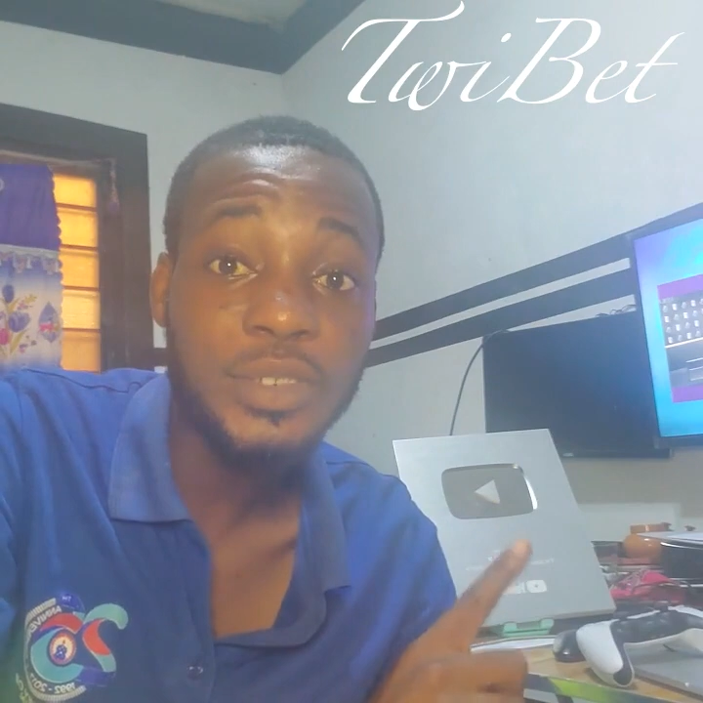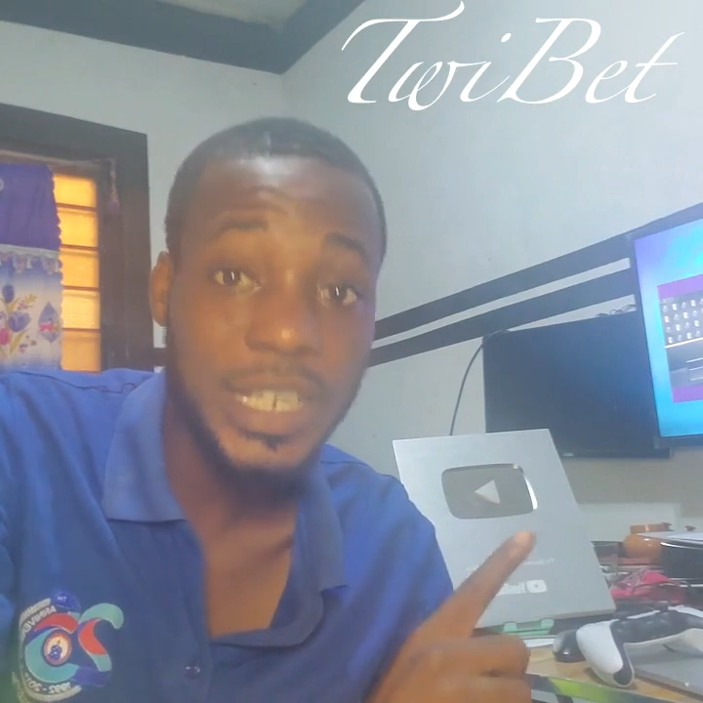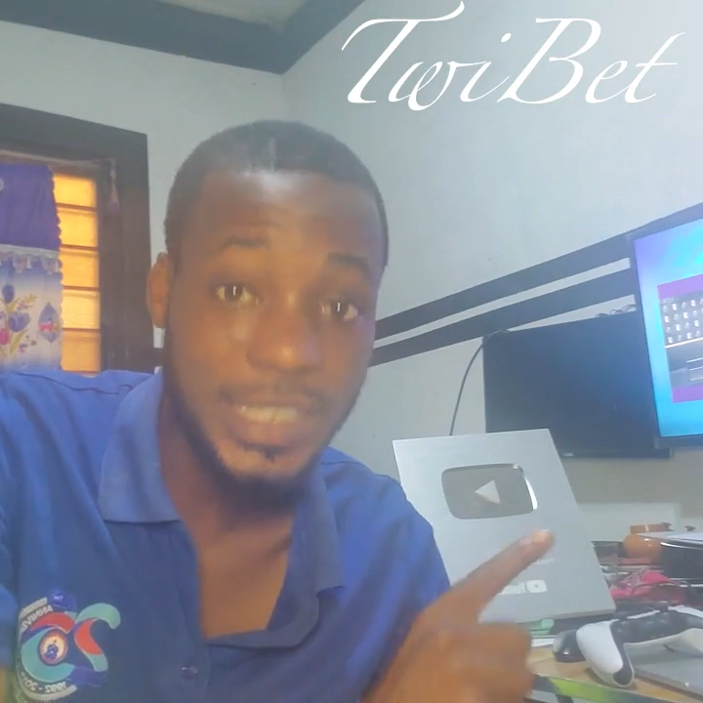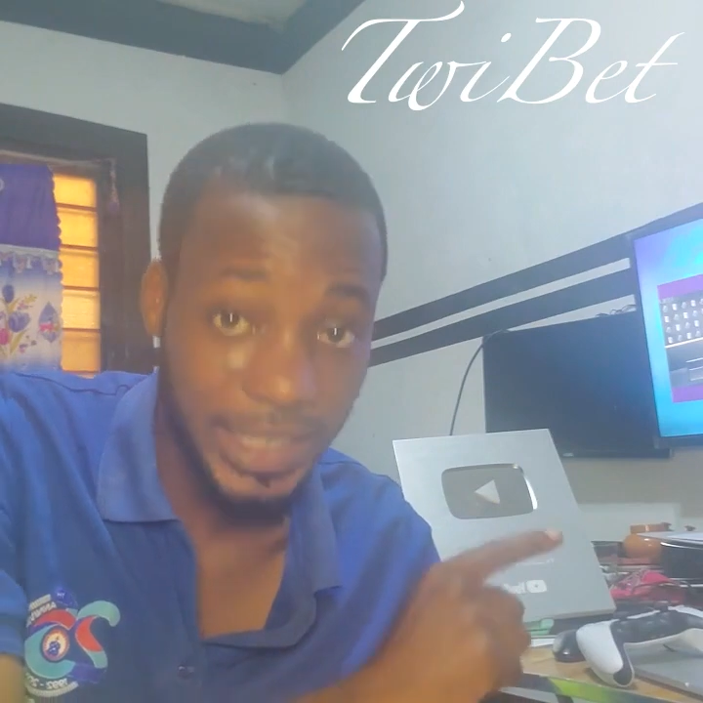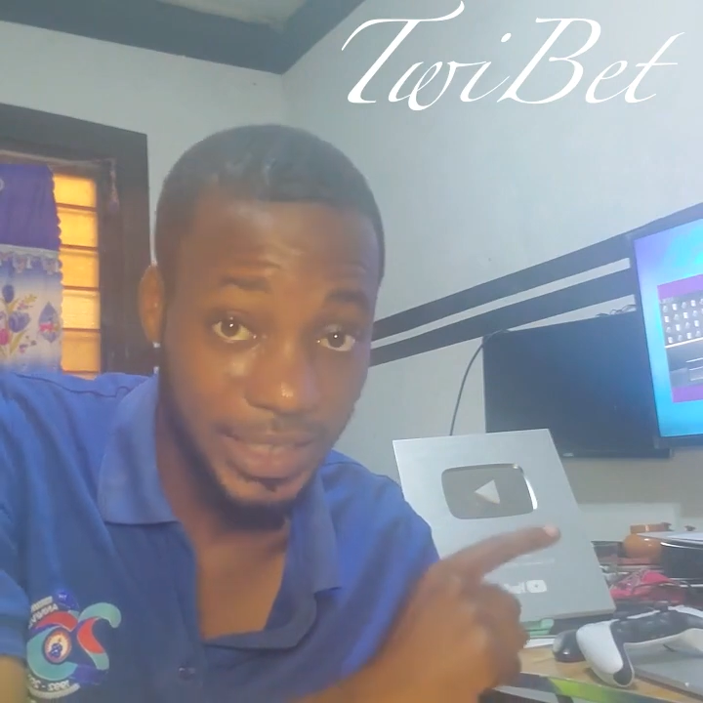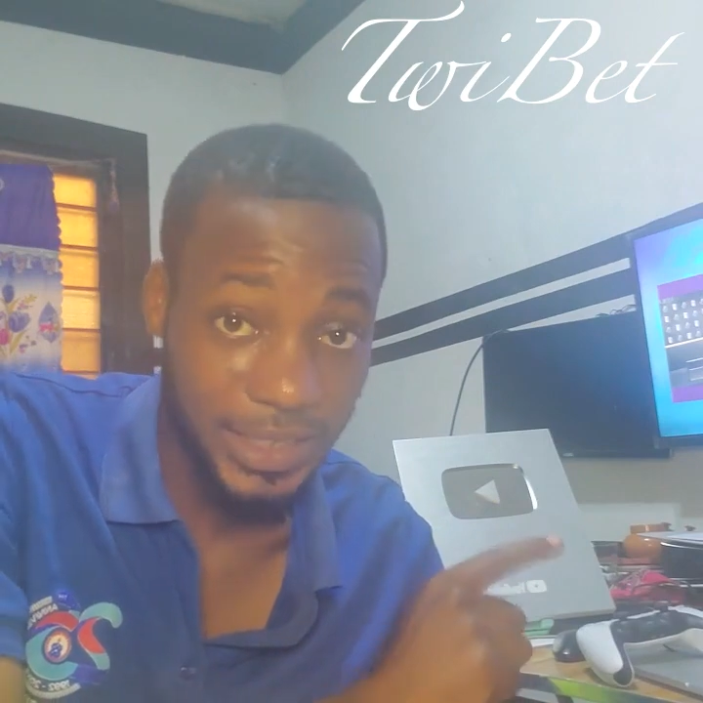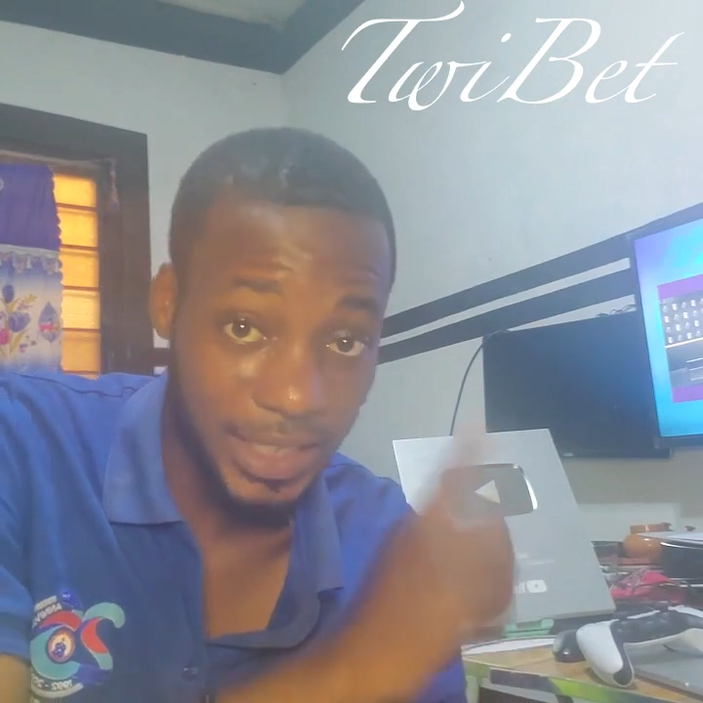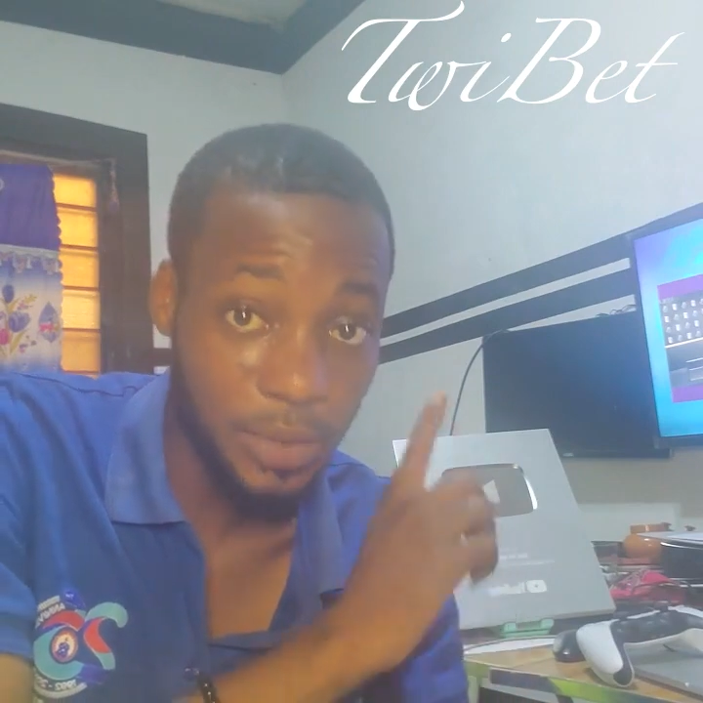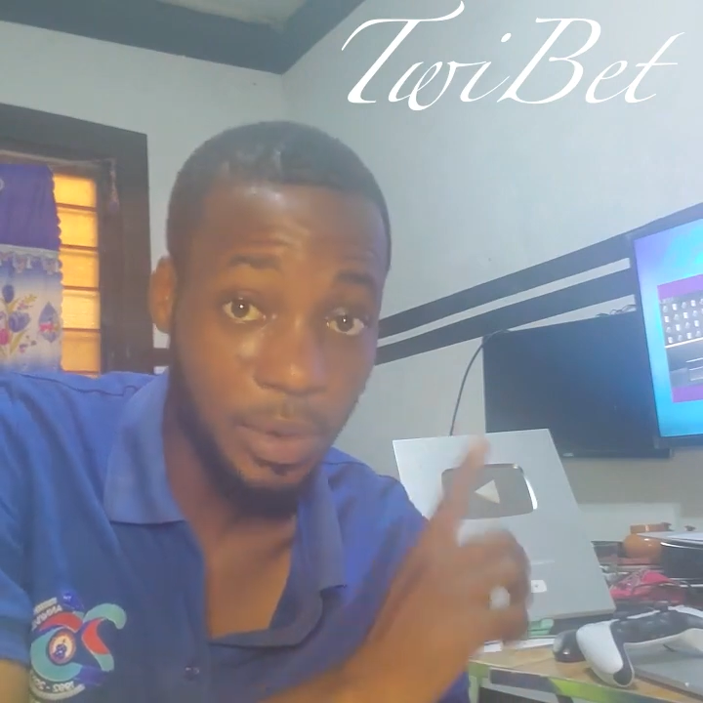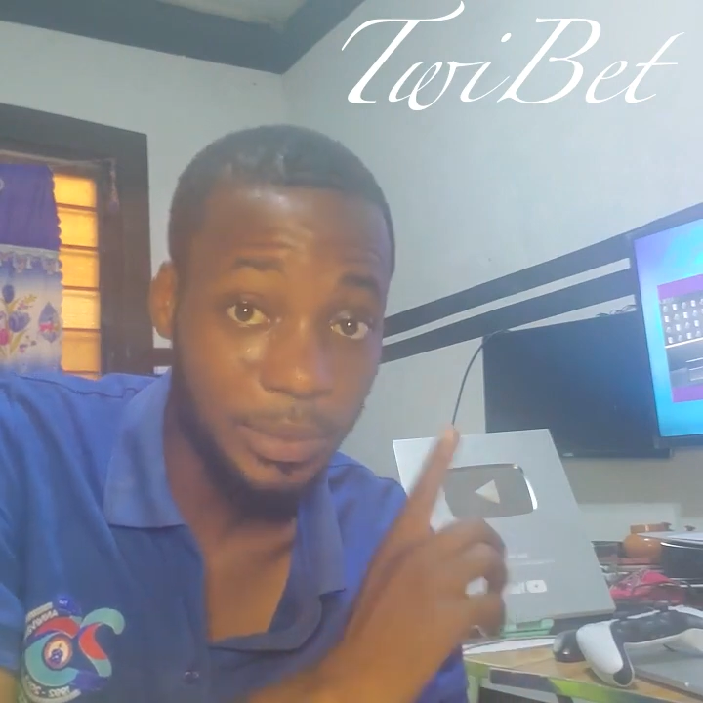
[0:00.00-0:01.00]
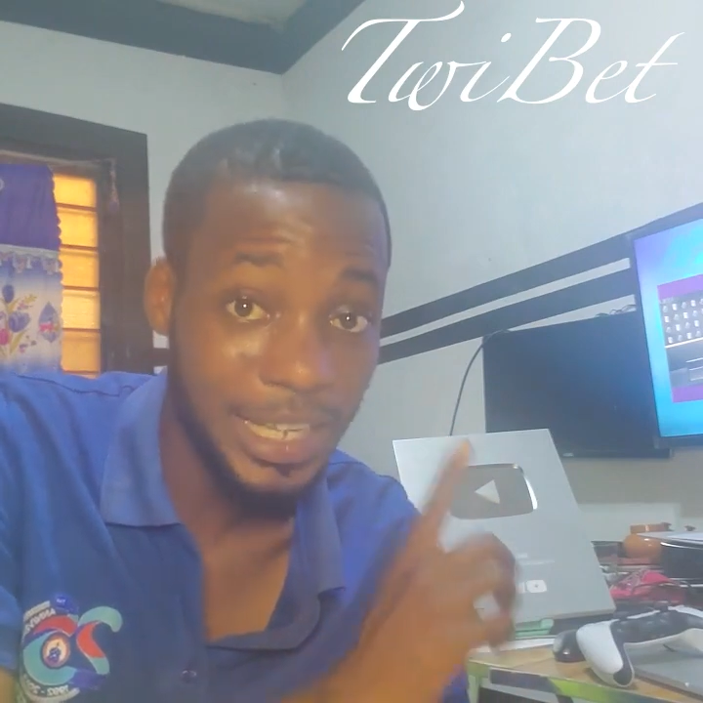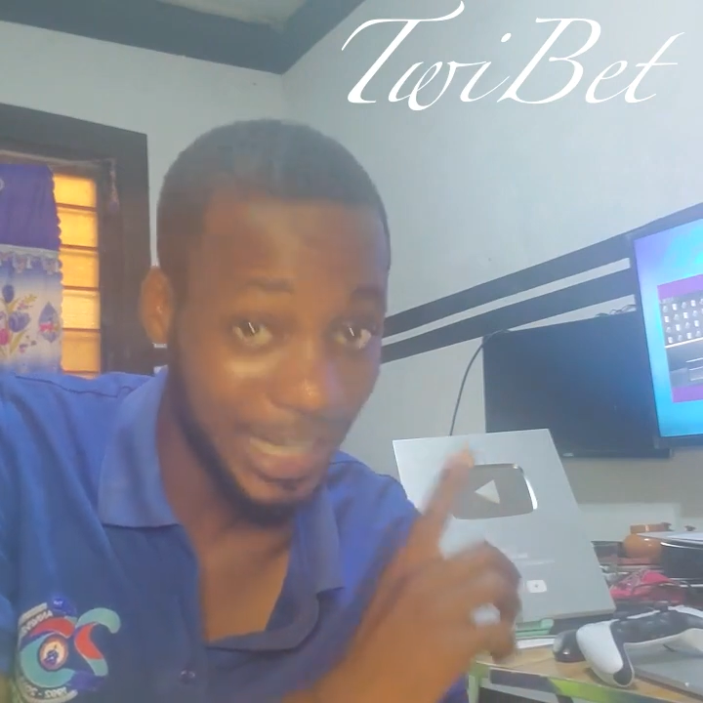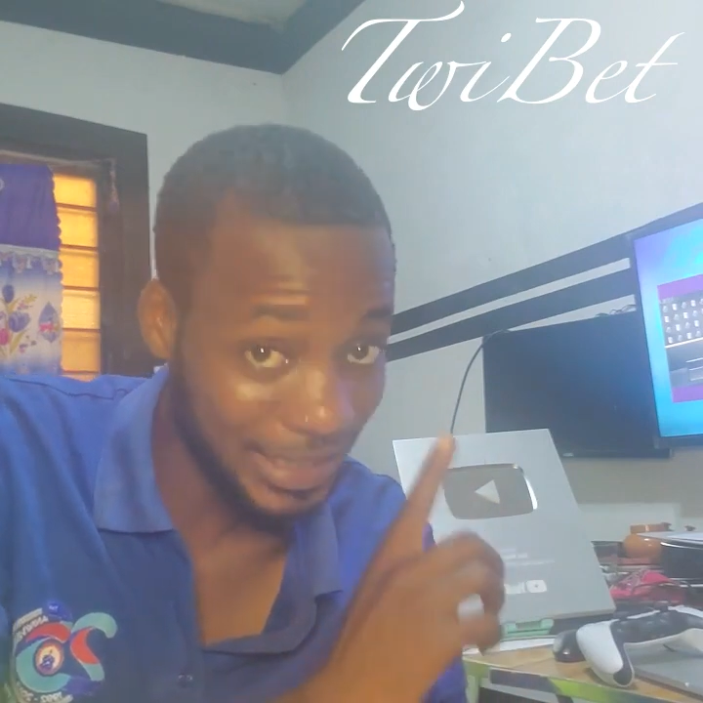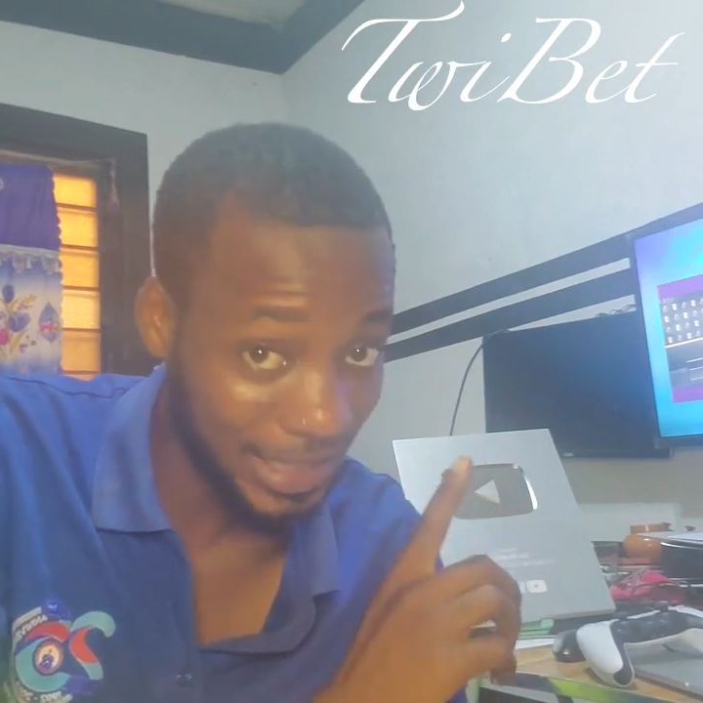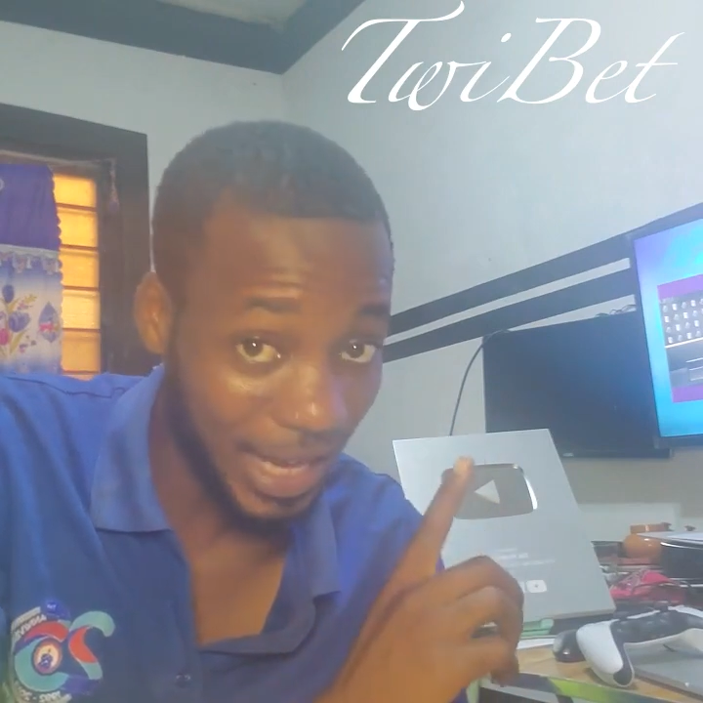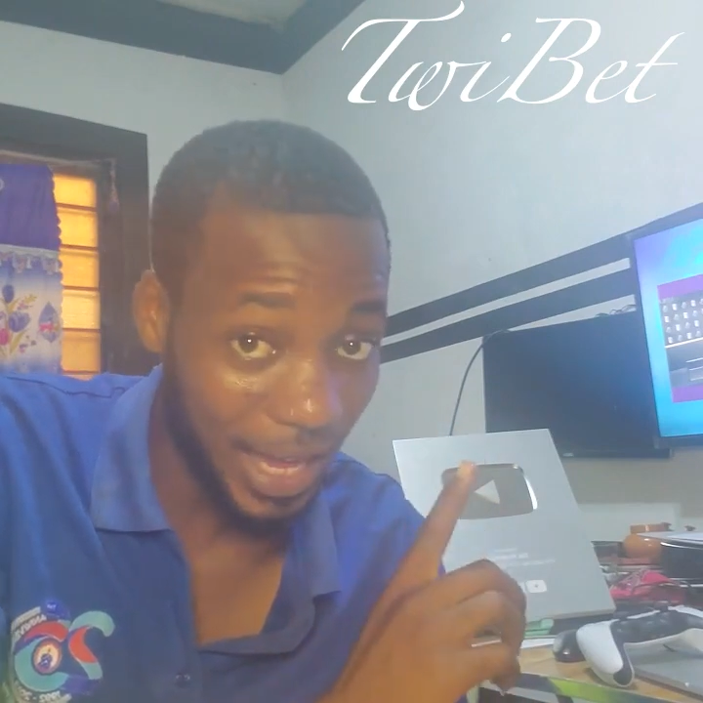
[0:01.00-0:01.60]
say, change, say, the woman did not change.